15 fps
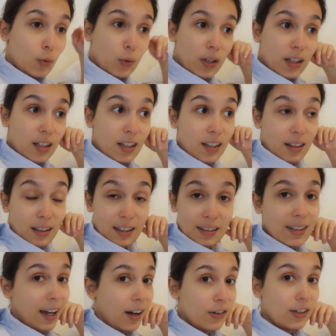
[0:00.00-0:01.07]
we looked
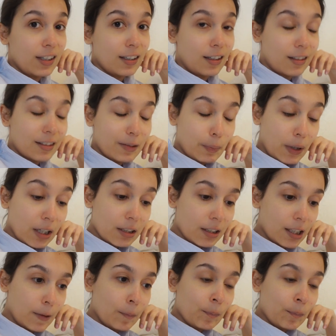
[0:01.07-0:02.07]
out and got a spot.